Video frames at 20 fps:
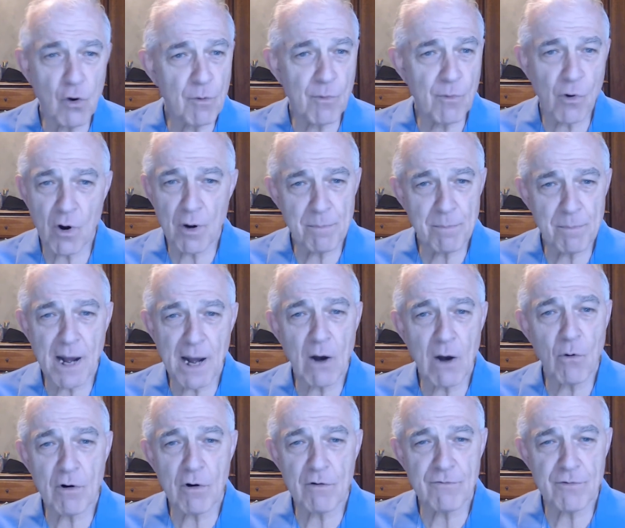more
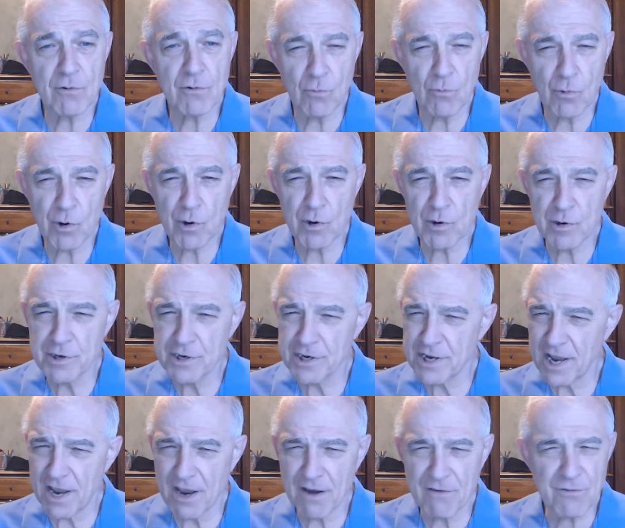powerful words
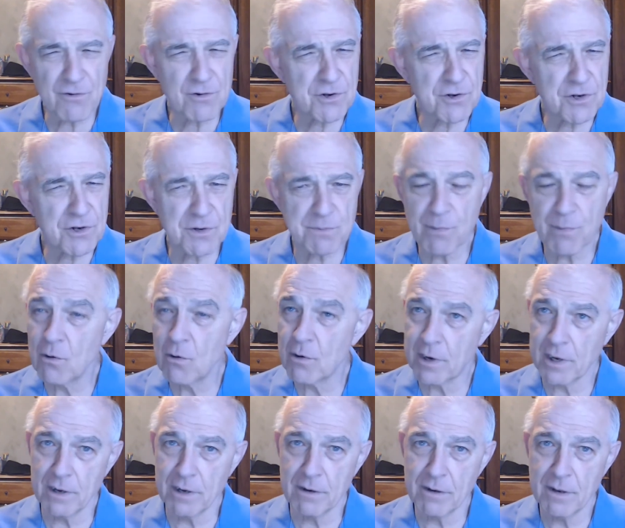ever
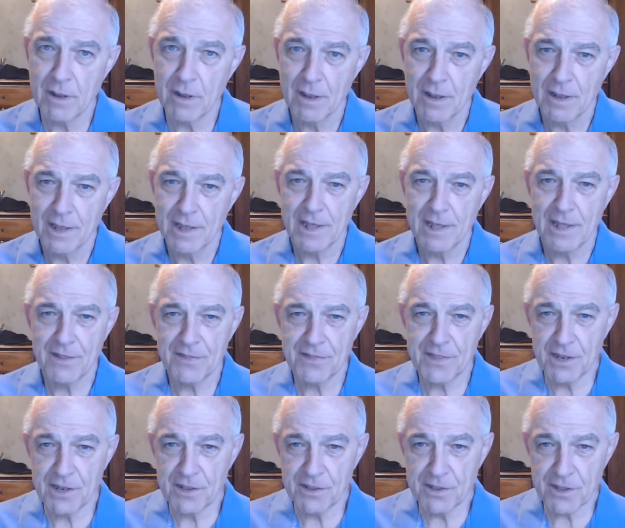spoken
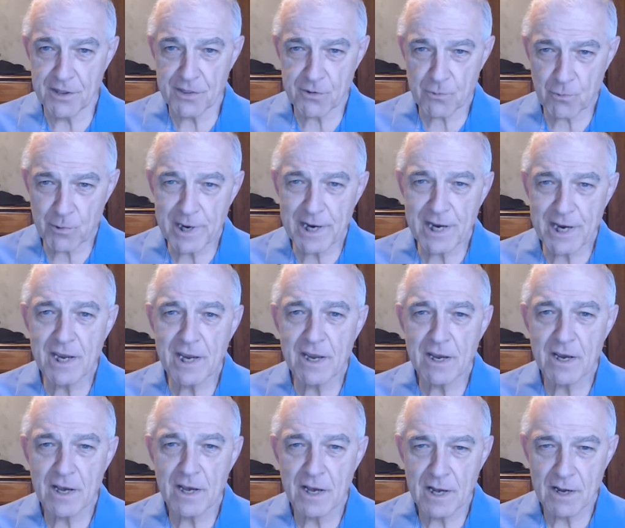than the three
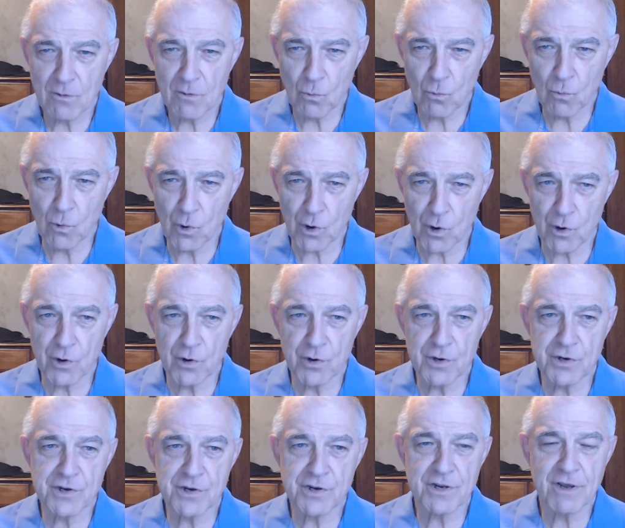
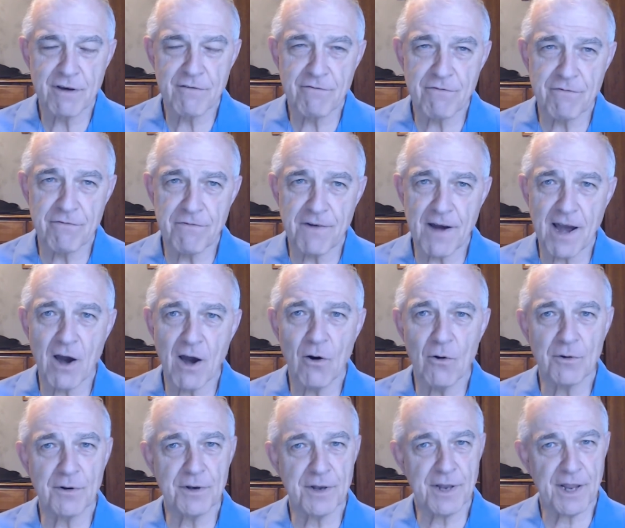words
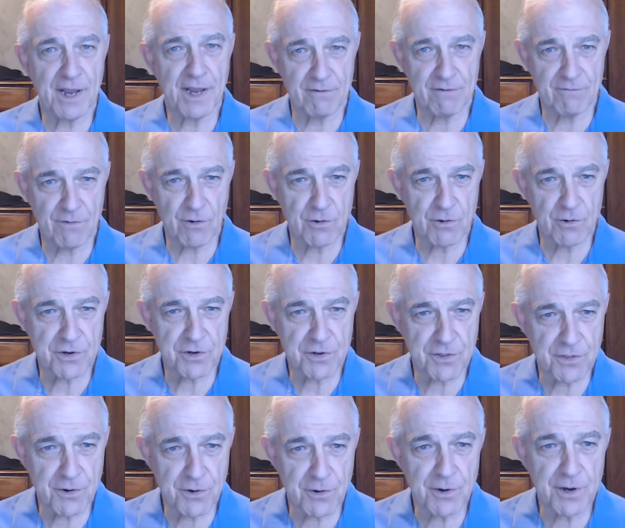found in verse
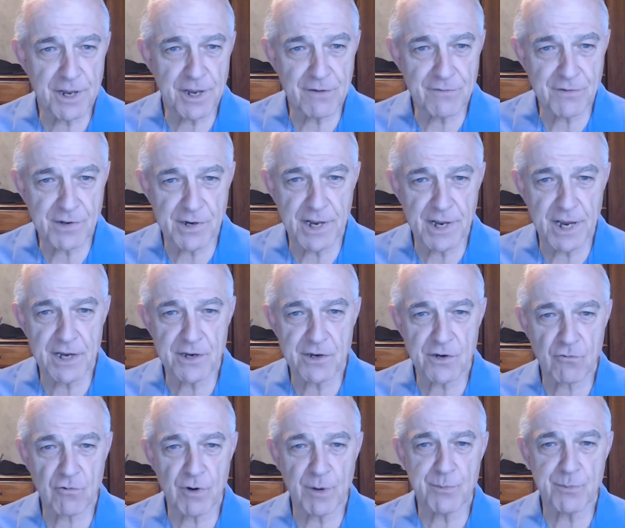30 of today's
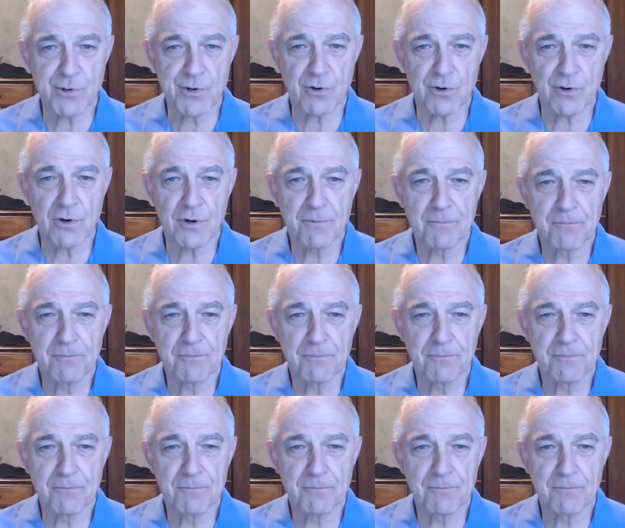scripture.